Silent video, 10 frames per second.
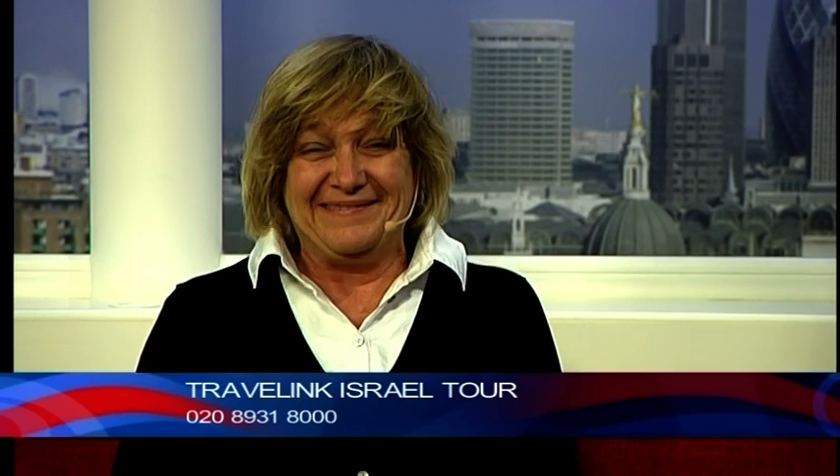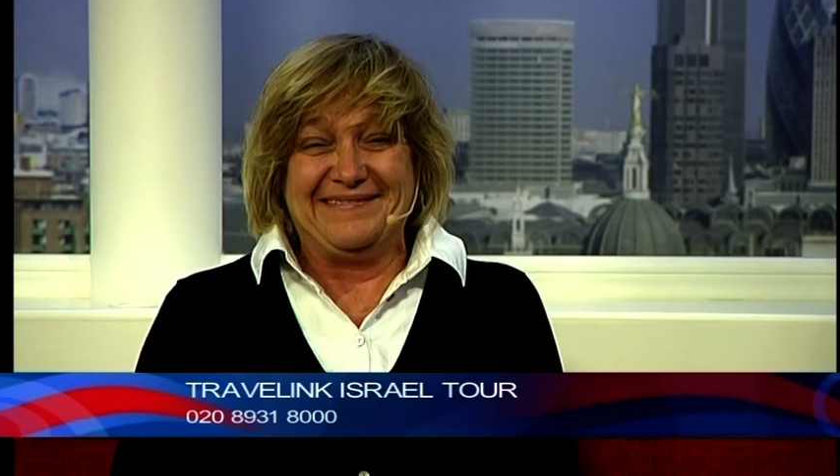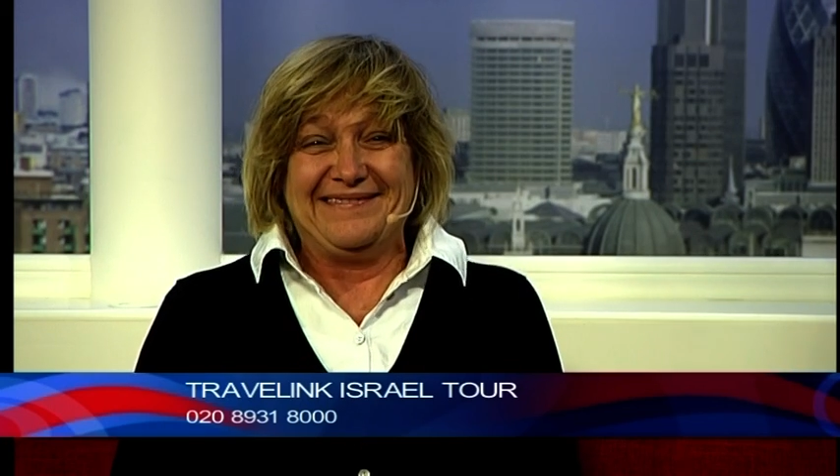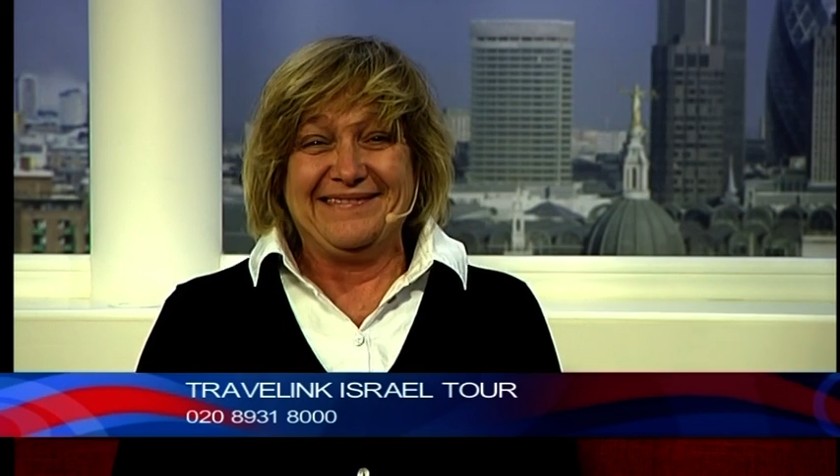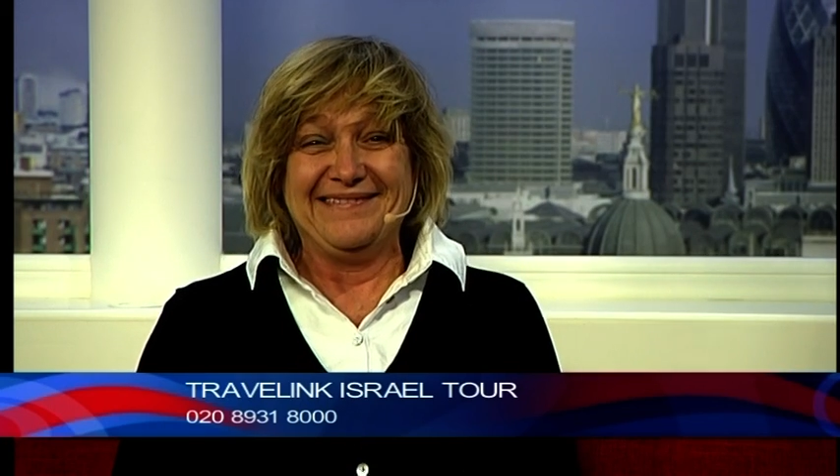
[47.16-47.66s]

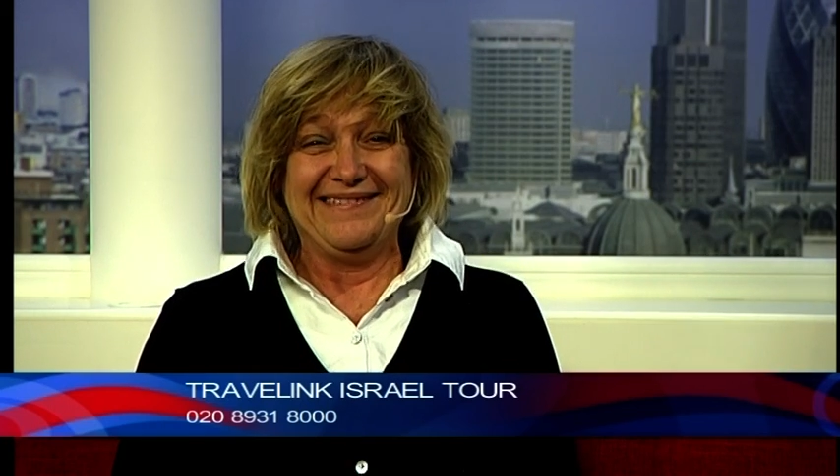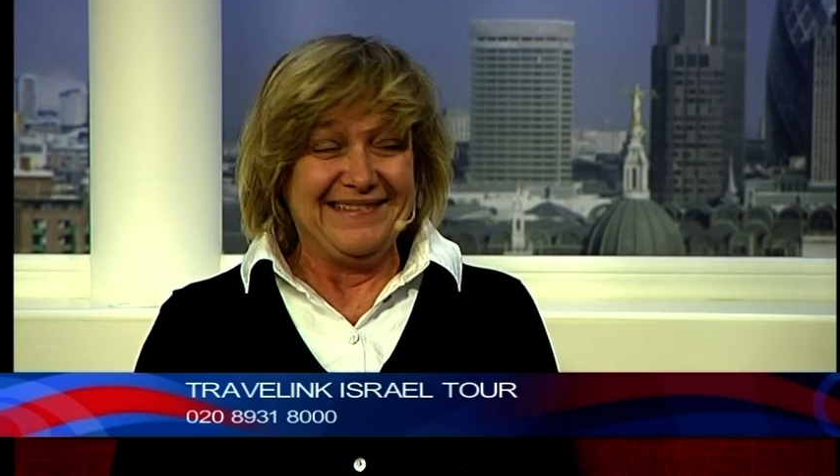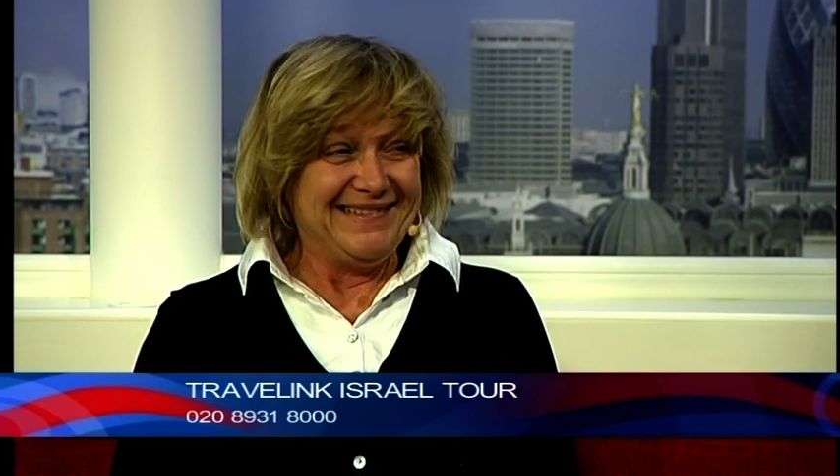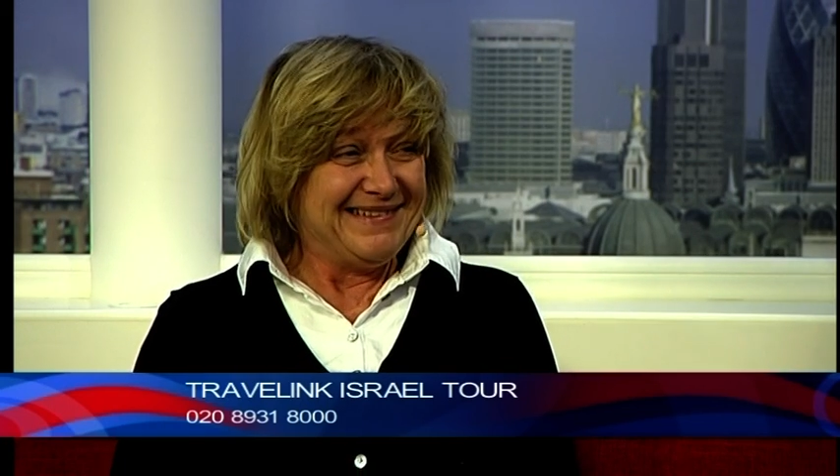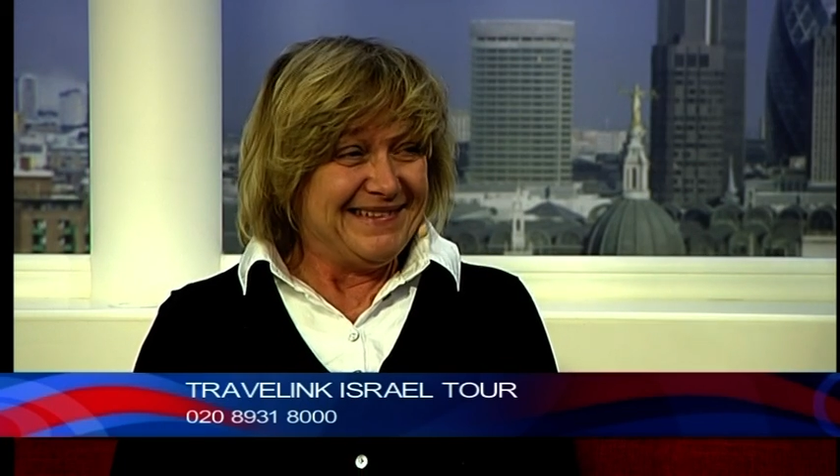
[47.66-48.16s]
right, I'm
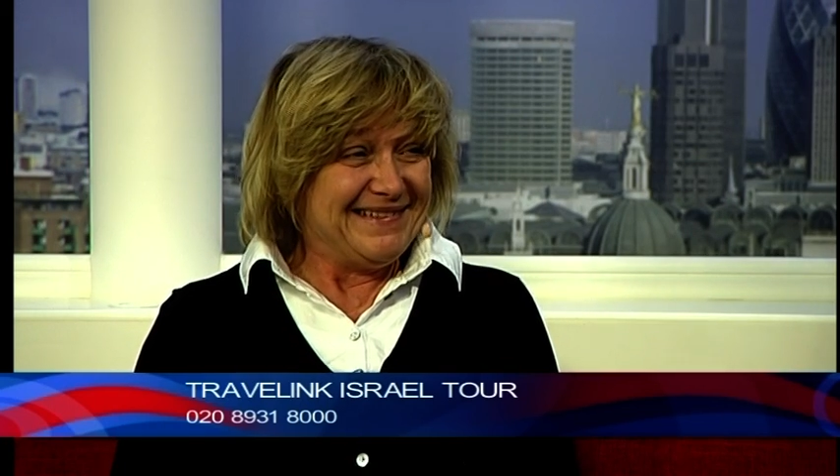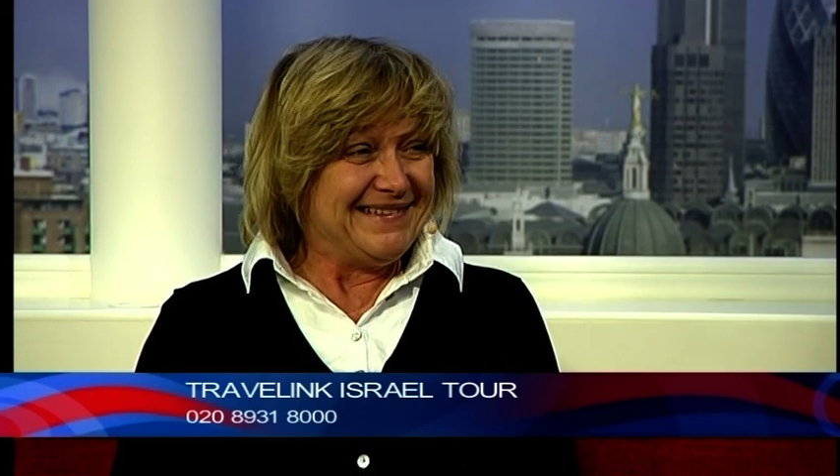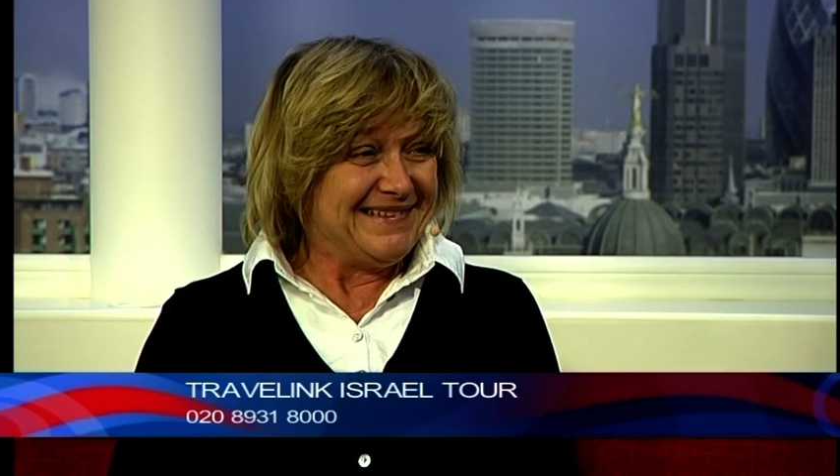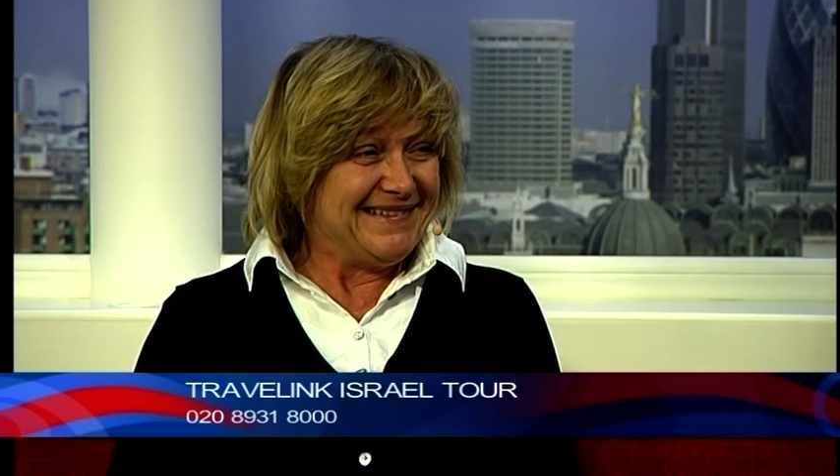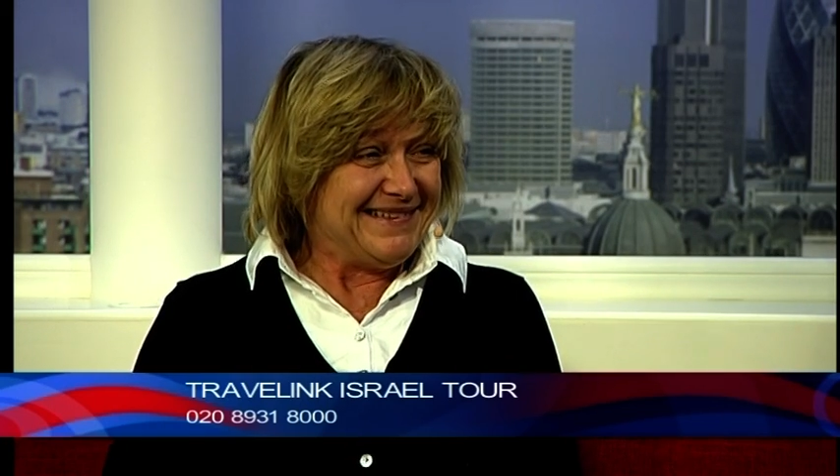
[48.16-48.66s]
going. Can I
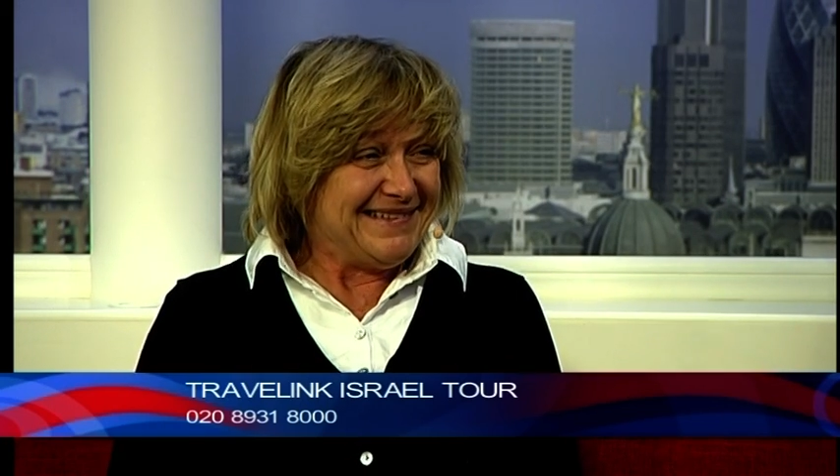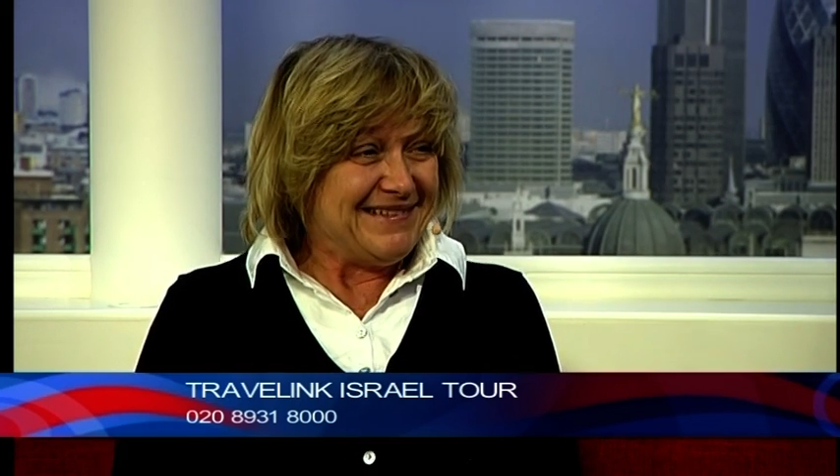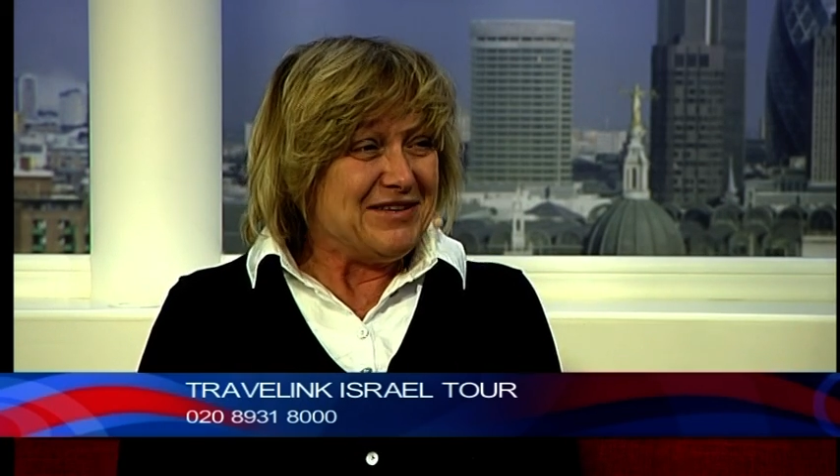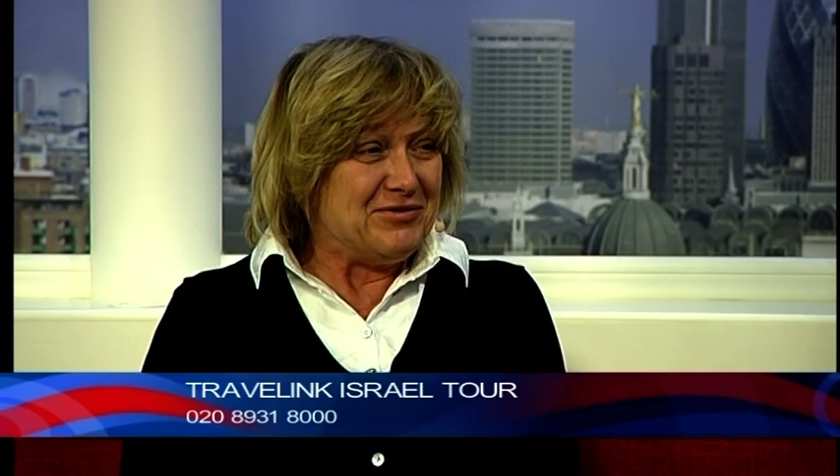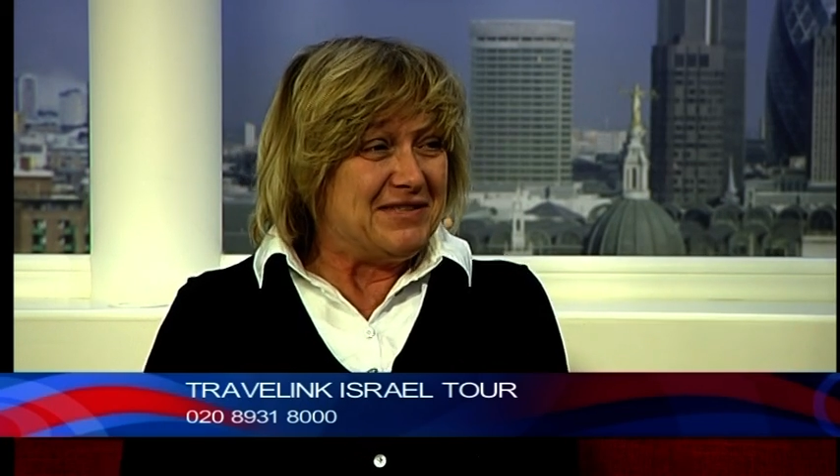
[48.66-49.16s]
try and
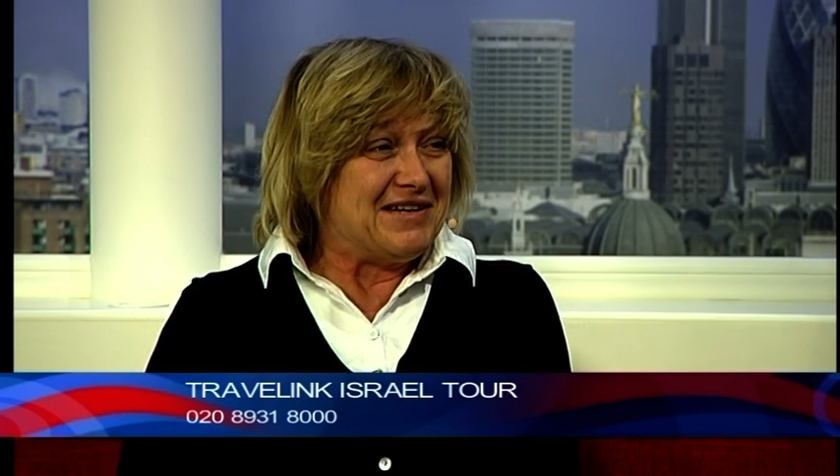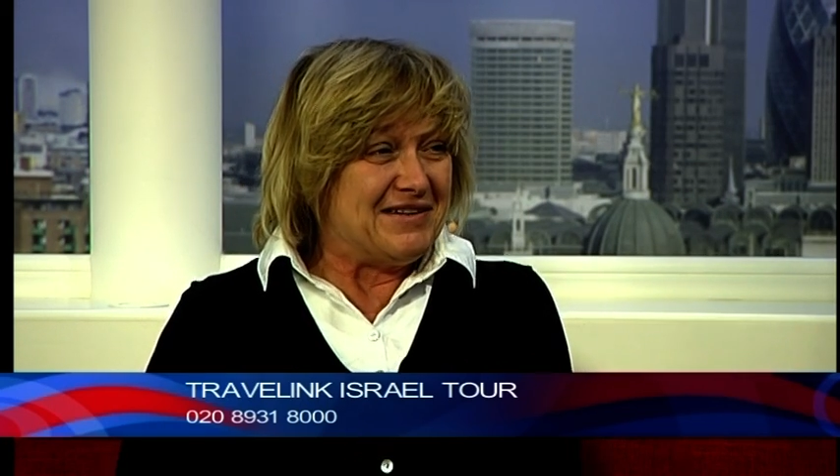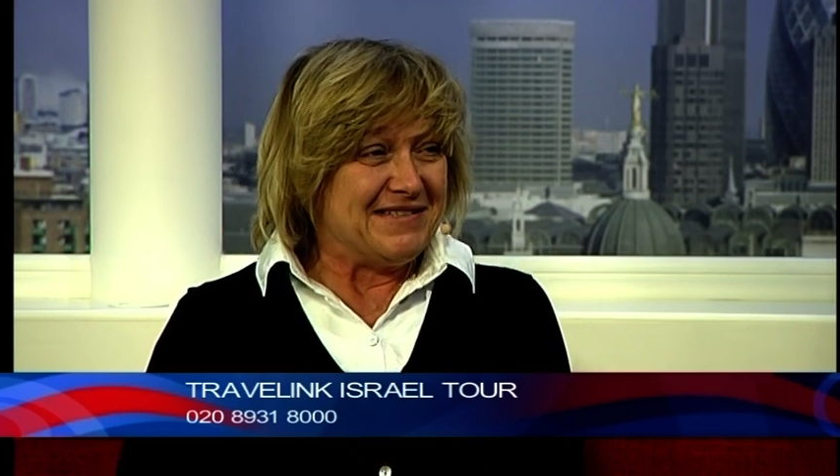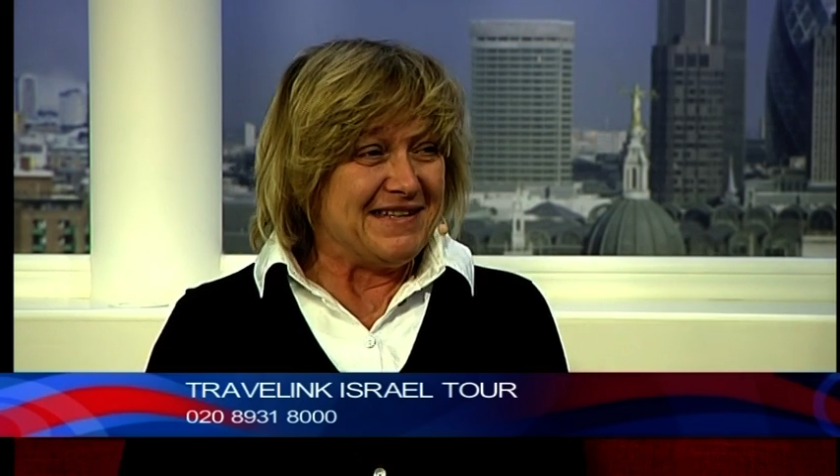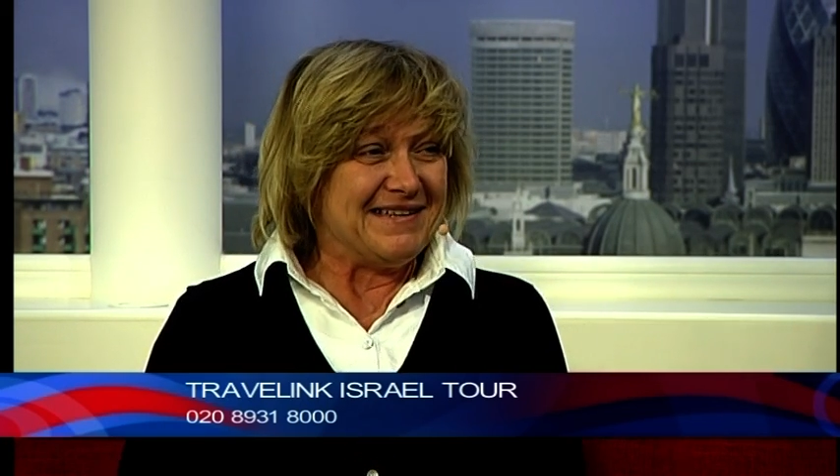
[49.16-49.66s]
start you it? You
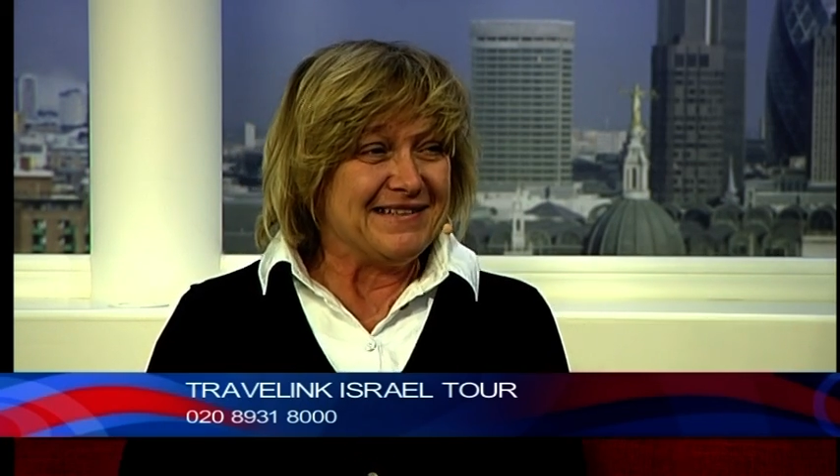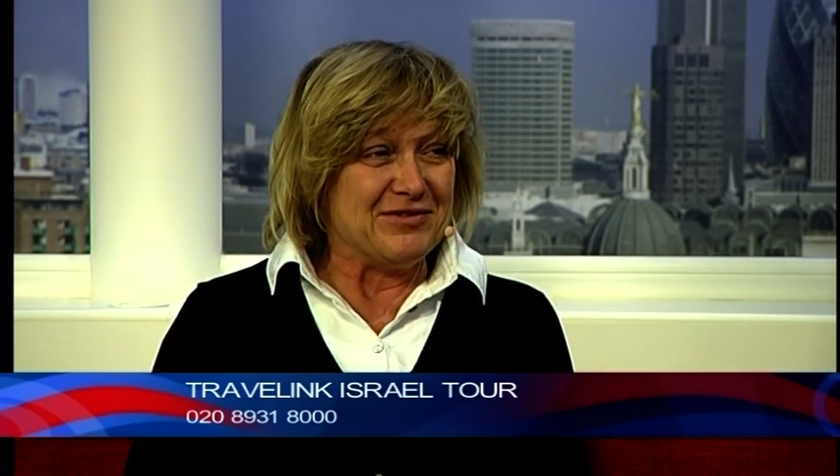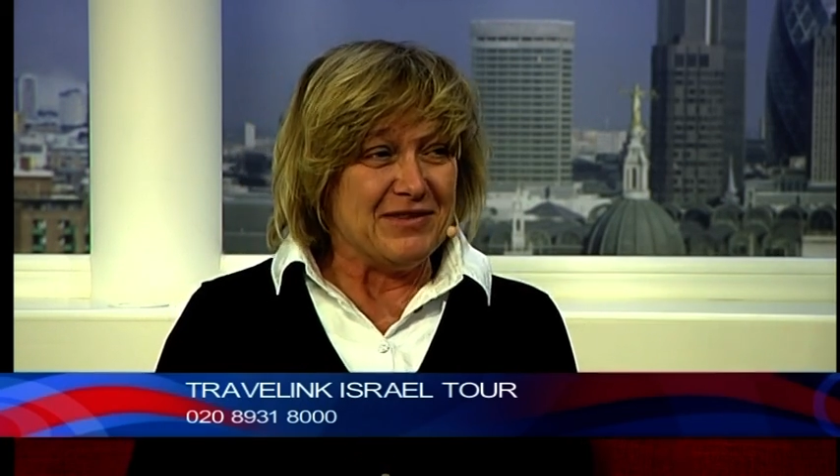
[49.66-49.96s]
start. Okay. It. Go